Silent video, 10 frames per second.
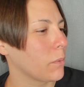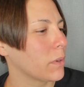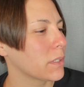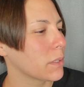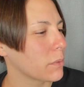
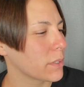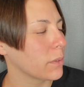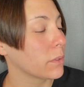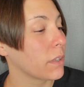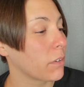was the
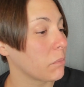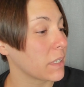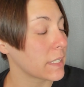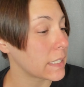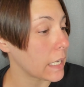result of a
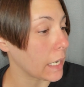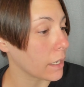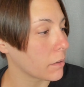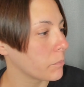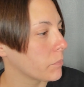mistake.